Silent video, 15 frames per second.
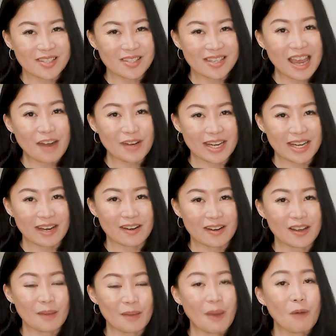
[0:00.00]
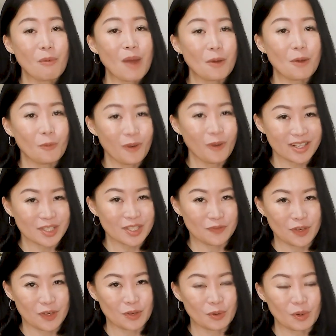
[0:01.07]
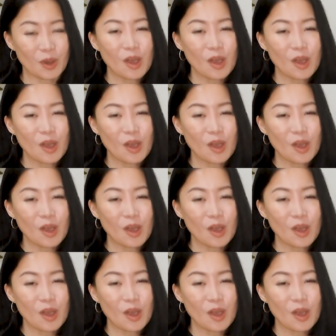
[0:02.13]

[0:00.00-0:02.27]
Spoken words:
carry data about what works for you.